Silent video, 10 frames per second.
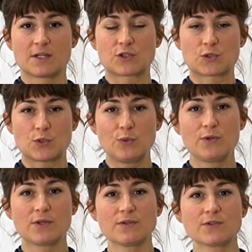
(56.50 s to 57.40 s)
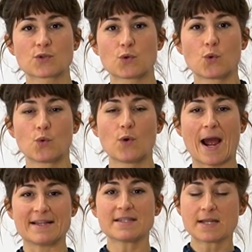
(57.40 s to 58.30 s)
students who
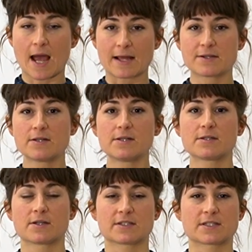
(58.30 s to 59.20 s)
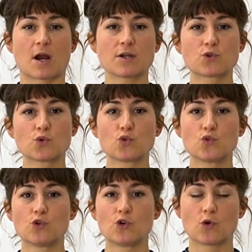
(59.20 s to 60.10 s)
as an adult start to
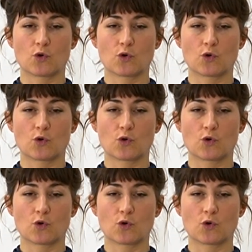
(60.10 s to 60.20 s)
do